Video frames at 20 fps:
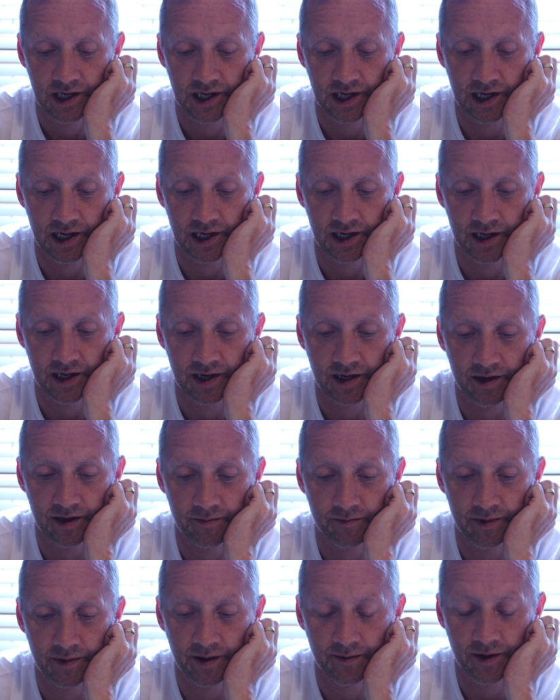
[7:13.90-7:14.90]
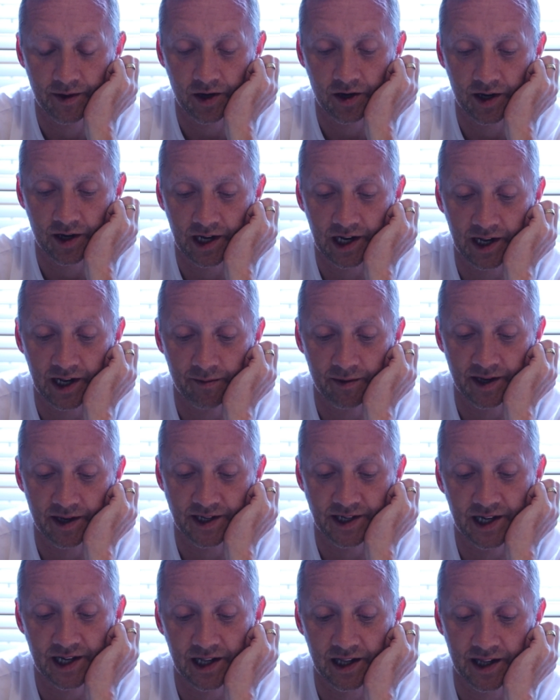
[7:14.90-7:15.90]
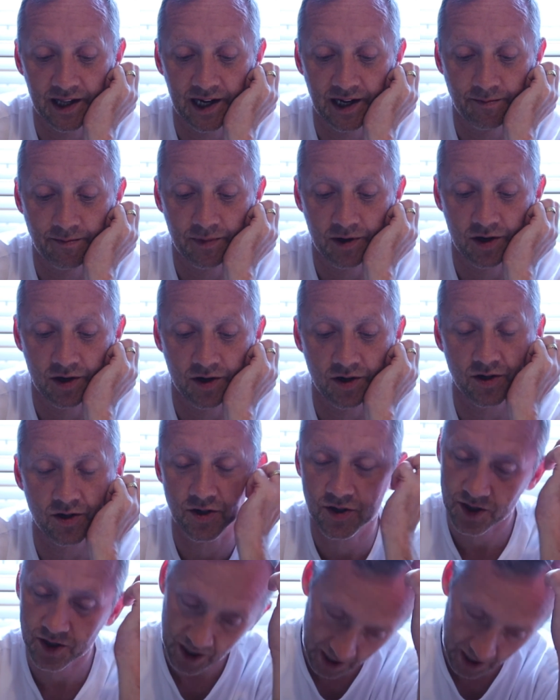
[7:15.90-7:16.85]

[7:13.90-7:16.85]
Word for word: Um, I'm not gonna claim it until that because